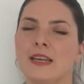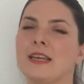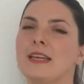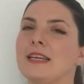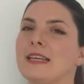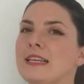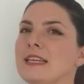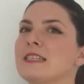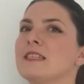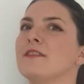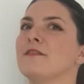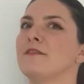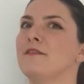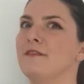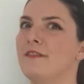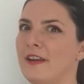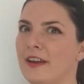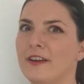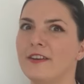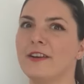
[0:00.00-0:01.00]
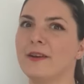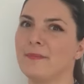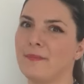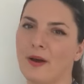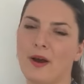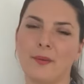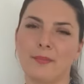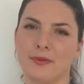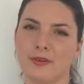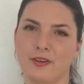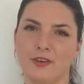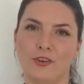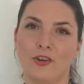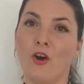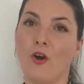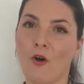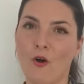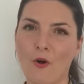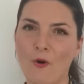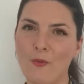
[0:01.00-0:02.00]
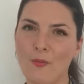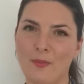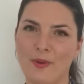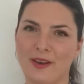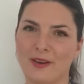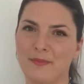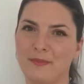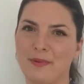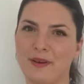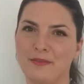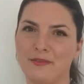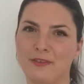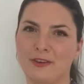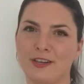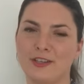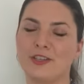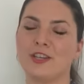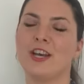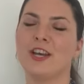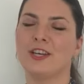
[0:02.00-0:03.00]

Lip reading: It is a very popular homemade beverage